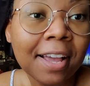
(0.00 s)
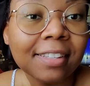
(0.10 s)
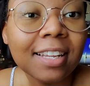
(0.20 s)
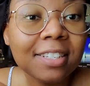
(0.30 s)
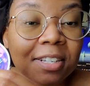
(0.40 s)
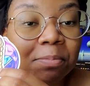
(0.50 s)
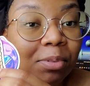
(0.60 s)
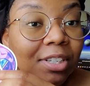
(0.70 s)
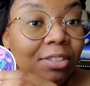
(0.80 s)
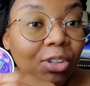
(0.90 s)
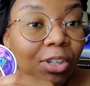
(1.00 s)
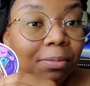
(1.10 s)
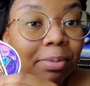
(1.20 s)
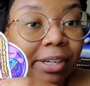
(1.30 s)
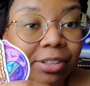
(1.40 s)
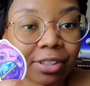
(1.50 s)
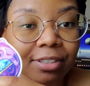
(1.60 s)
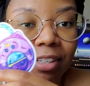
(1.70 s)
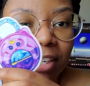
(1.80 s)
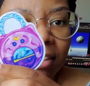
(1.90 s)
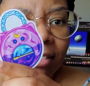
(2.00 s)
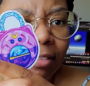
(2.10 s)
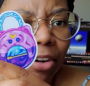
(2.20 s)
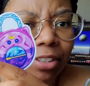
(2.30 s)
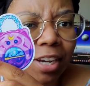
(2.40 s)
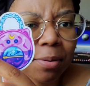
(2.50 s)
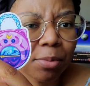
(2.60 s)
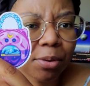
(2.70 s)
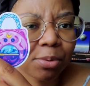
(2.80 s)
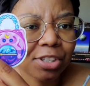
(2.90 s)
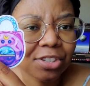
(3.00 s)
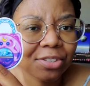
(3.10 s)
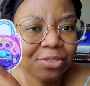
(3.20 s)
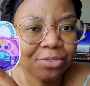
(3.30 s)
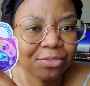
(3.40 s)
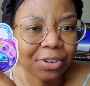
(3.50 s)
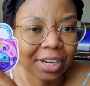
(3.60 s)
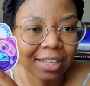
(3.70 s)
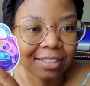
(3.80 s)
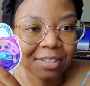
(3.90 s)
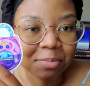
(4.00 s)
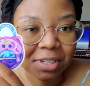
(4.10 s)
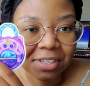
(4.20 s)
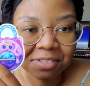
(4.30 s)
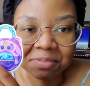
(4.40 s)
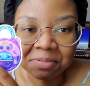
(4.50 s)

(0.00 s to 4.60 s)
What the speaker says: They simply look better on camera, which is funny to me.